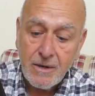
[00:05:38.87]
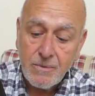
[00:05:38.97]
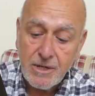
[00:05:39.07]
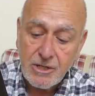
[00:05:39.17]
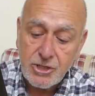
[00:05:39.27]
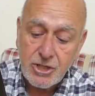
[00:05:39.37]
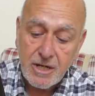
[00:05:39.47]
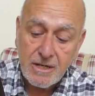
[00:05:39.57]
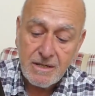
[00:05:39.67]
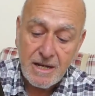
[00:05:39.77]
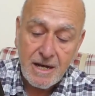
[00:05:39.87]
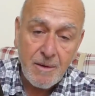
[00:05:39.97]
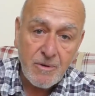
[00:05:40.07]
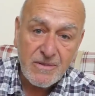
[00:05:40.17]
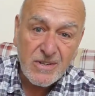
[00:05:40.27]
which I'm
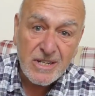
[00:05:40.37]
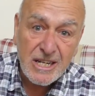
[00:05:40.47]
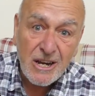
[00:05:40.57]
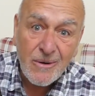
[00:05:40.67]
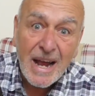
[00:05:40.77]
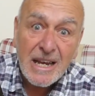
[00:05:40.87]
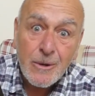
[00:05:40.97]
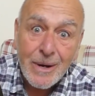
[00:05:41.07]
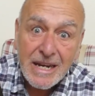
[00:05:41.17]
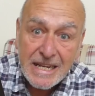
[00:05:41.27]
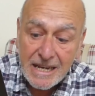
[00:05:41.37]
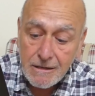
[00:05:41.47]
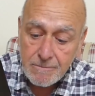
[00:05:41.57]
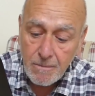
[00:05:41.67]
not even going to go anywhere near.